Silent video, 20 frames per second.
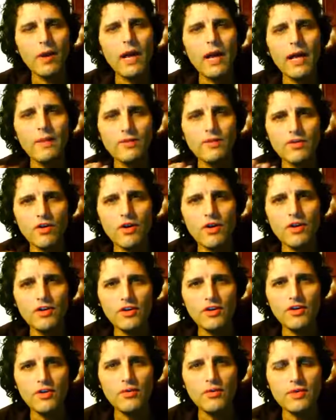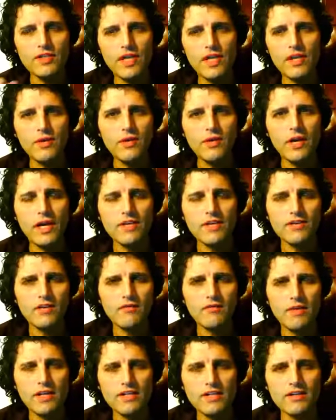And what I am trying to do is get you
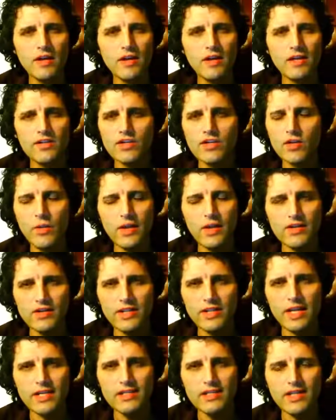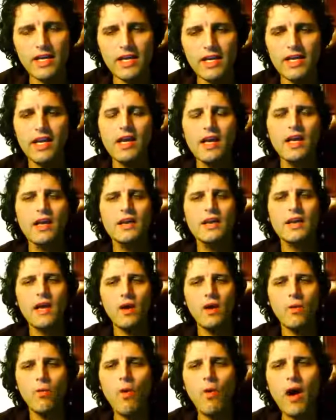guys on the right side of this equation. That's it.
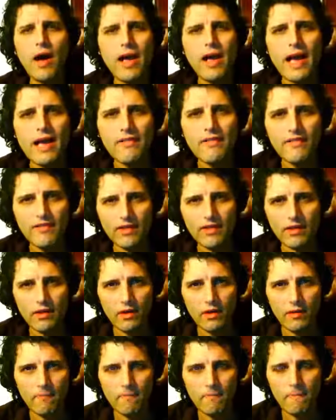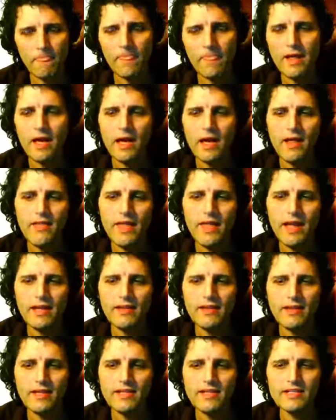Now, why I feel
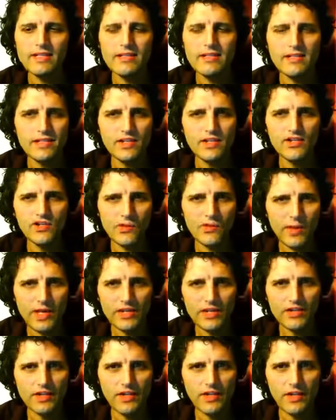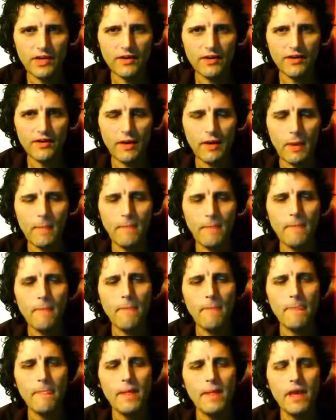that this situation here
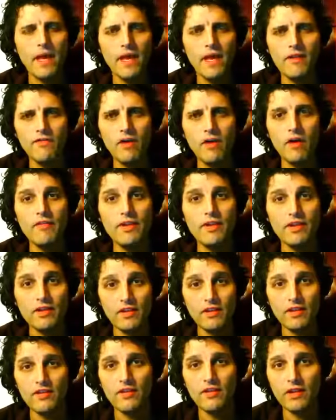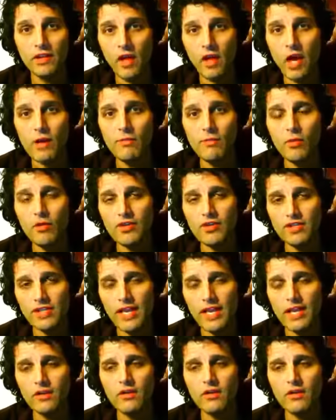involving this LIBOR